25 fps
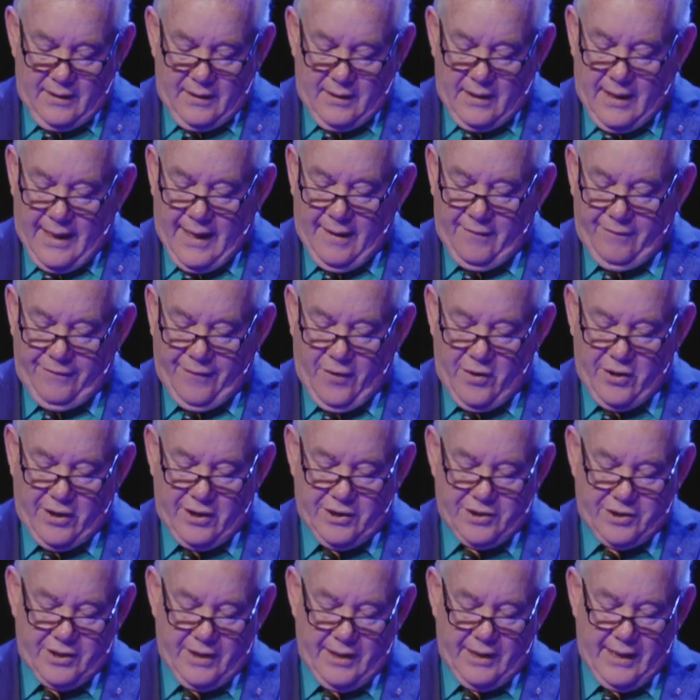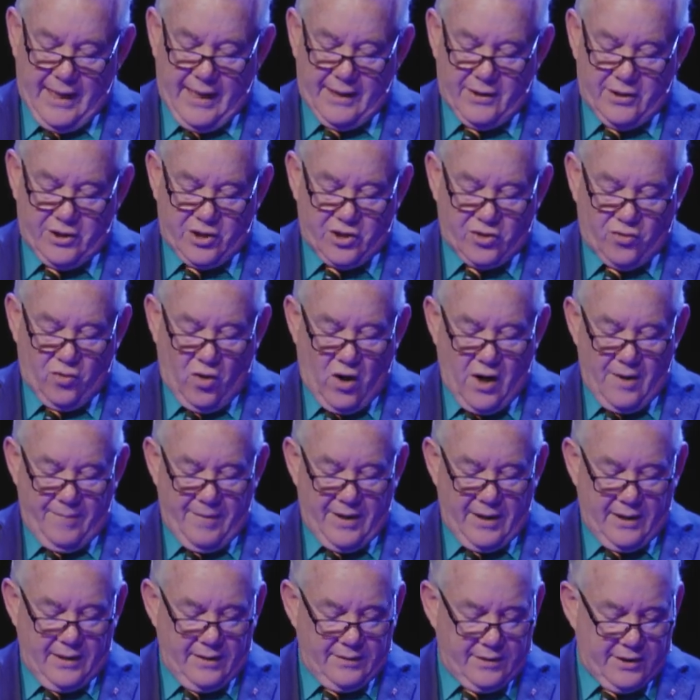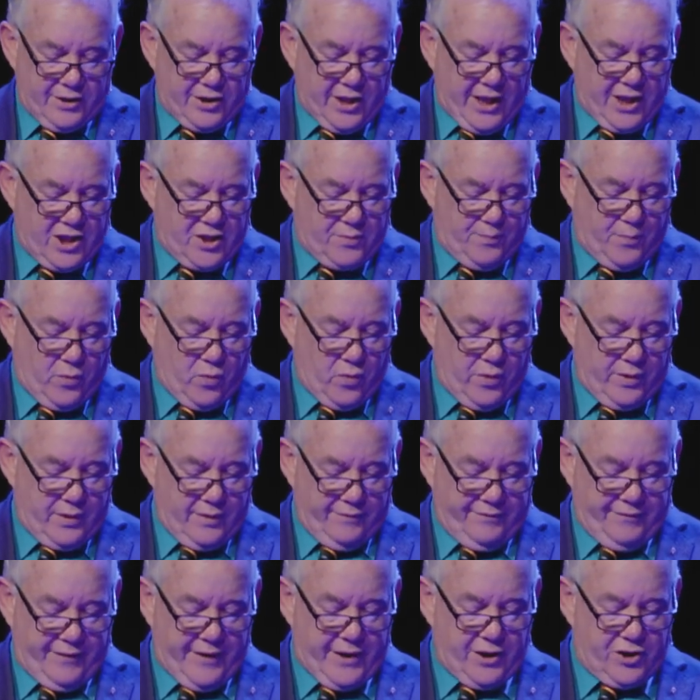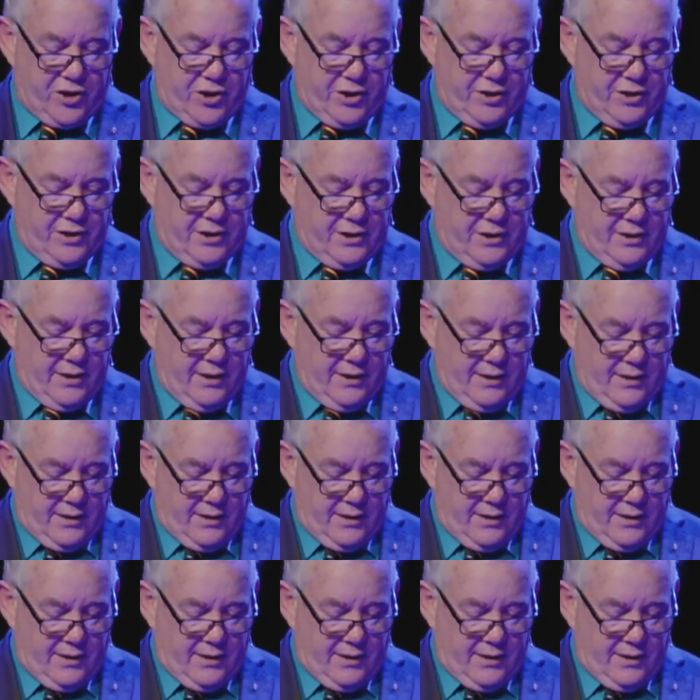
and focusing and describing the dashboard of features